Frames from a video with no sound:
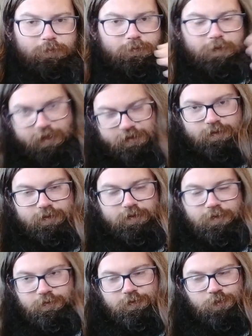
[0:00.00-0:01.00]
hesitant to
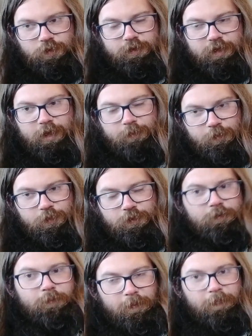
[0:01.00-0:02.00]
use the word capable,
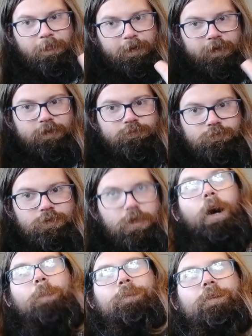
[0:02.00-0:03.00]

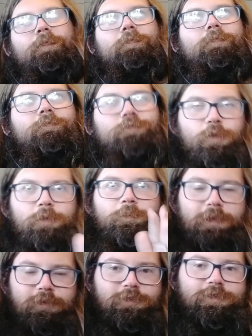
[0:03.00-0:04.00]
competent. Jordan
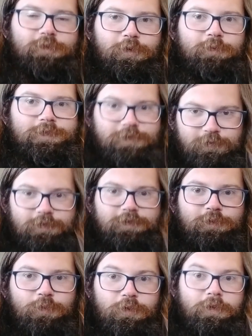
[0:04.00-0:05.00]
Peterson always uses
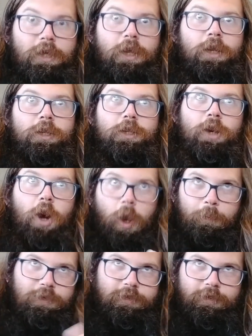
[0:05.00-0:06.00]
the word
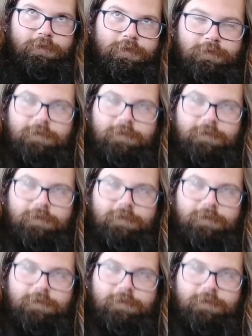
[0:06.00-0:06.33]
competent.